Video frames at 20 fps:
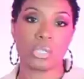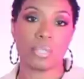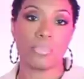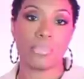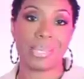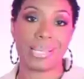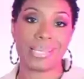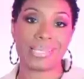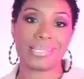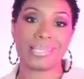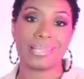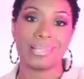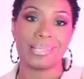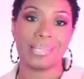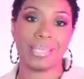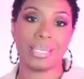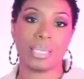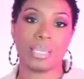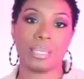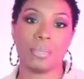the best. I
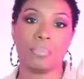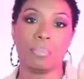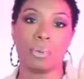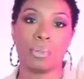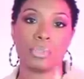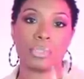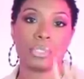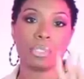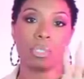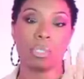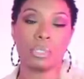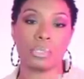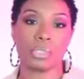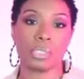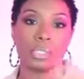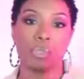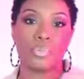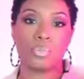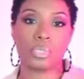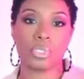think it most
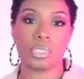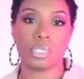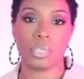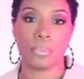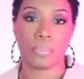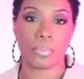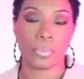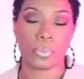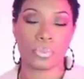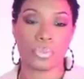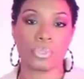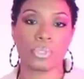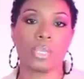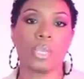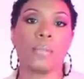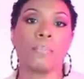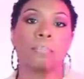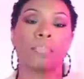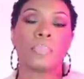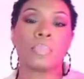closely resembles
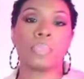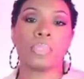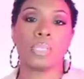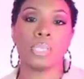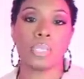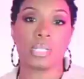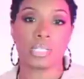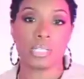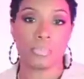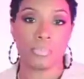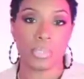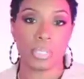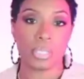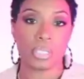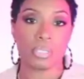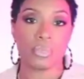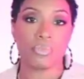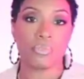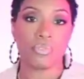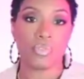the
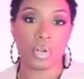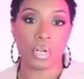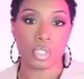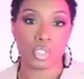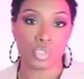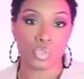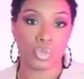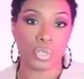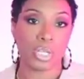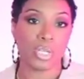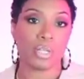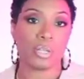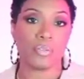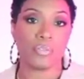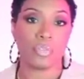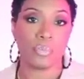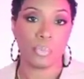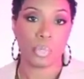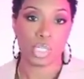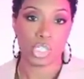expensive fall trend
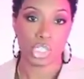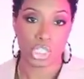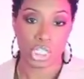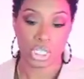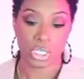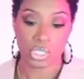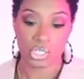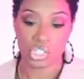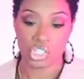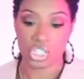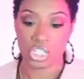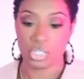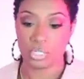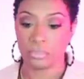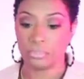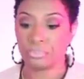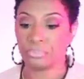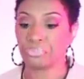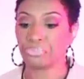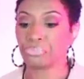of the Margiela
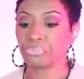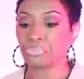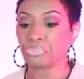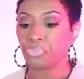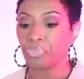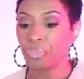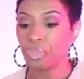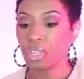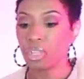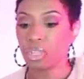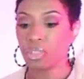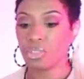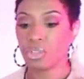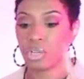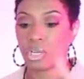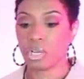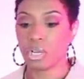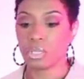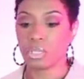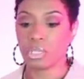jean. They're
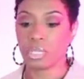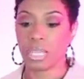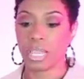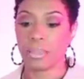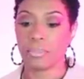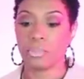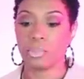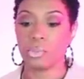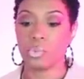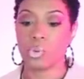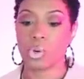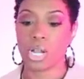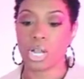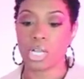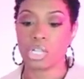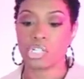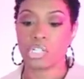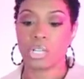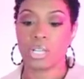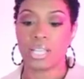called the light blue
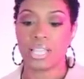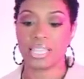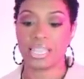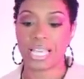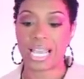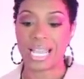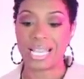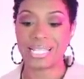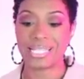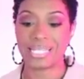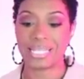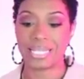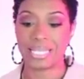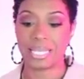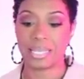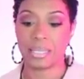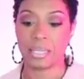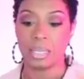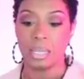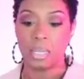wash thigh
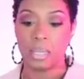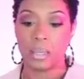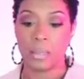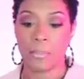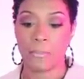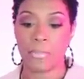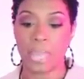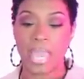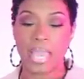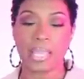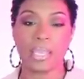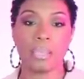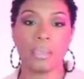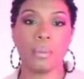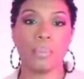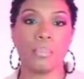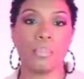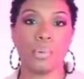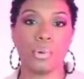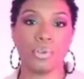slit
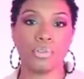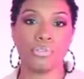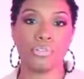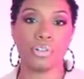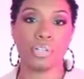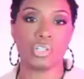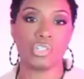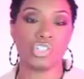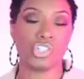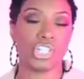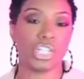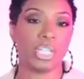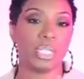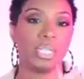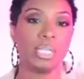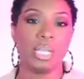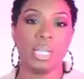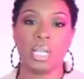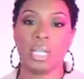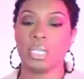baggy boyfriend jean.
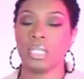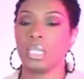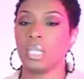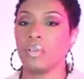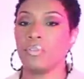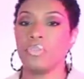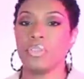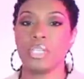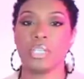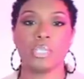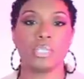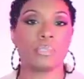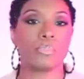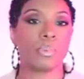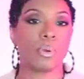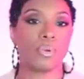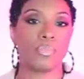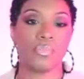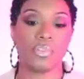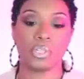Love these,
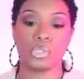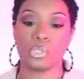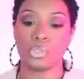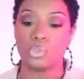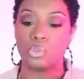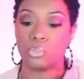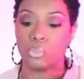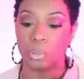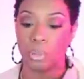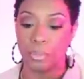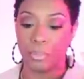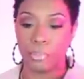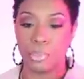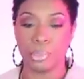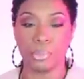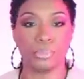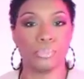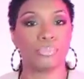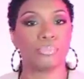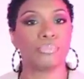perfect dupe,
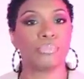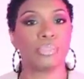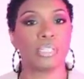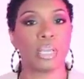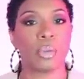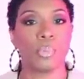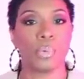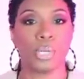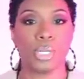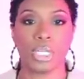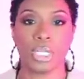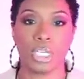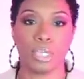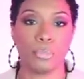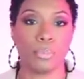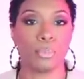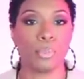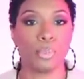boom. Now we're gonna keep it